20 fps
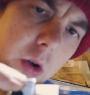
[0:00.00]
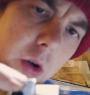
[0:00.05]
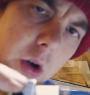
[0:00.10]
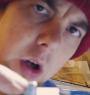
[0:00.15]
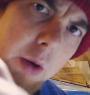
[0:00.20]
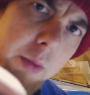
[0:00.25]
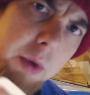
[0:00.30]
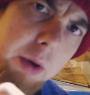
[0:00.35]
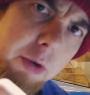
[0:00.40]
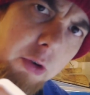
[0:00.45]

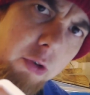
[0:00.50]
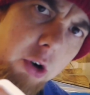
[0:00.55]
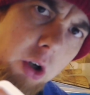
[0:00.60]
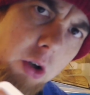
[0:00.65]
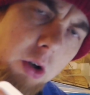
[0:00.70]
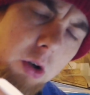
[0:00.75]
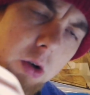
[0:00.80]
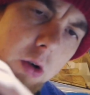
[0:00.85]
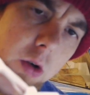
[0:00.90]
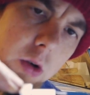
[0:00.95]
I may be wrong.
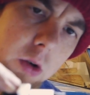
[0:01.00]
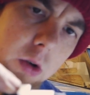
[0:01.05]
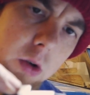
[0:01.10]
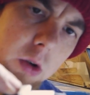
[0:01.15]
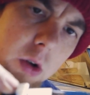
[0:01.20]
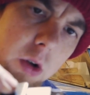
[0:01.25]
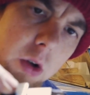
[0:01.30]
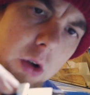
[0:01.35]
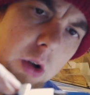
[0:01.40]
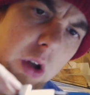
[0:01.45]

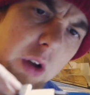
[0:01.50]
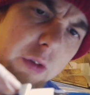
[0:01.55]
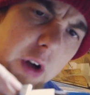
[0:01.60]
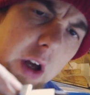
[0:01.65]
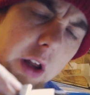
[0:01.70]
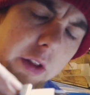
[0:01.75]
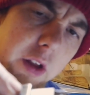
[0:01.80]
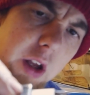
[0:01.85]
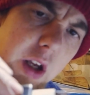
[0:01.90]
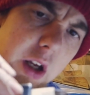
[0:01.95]
In fact,
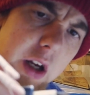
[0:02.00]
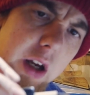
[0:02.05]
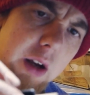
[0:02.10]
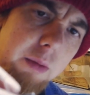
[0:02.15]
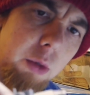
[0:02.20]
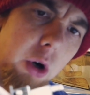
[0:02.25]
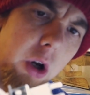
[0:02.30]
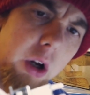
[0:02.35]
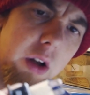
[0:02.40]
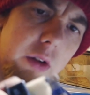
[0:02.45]
I think I
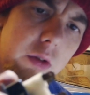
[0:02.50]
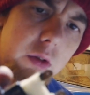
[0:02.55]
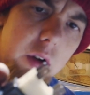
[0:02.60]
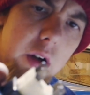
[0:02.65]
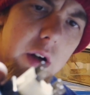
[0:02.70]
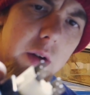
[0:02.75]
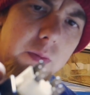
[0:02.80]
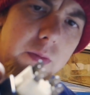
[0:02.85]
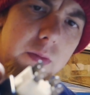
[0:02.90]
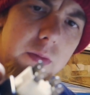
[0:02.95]
am wrong.
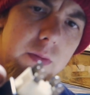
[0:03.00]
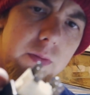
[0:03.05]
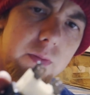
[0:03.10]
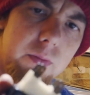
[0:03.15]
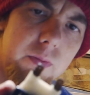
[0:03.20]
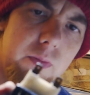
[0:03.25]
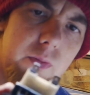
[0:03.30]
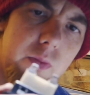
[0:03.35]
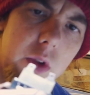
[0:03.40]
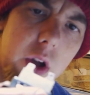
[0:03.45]

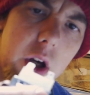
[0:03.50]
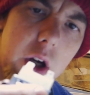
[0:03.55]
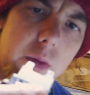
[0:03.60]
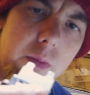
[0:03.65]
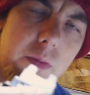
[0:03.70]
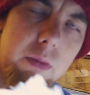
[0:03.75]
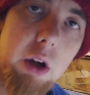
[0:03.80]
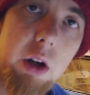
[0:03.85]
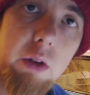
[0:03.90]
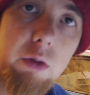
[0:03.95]

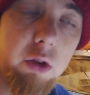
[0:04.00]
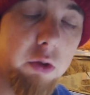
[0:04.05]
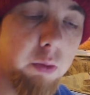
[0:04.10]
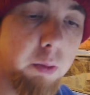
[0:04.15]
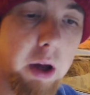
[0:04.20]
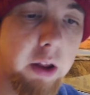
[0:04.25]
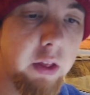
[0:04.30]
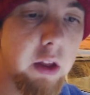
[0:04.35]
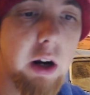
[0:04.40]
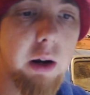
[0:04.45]
I've just
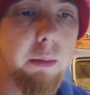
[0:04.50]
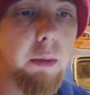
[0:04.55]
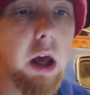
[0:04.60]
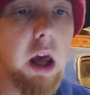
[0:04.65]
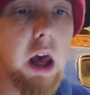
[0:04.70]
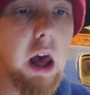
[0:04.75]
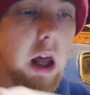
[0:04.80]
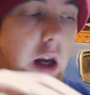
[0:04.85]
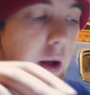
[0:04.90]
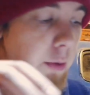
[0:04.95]
made that up.
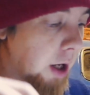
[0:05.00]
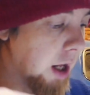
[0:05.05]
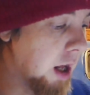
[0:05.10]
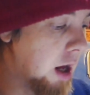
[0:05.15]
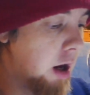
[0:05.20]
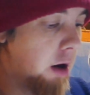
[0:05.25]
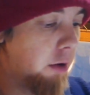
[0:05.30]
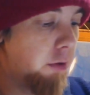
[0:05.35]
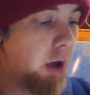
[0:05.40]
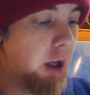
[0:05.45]
Anyway,
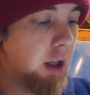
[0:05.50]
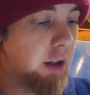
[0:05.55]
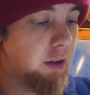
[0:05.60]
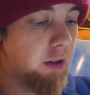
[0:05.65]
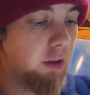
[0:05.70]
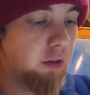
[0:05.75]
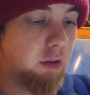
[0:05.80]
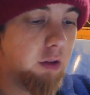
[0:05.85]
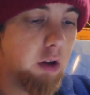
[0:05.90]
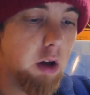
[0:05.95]
right,
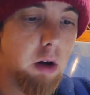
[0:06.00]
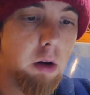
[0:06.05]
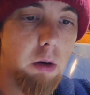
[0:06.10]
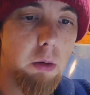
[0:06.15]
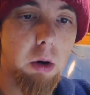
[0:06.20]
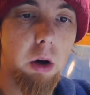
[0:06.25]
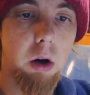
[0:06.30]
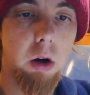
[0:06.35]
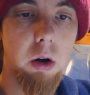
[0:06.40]
so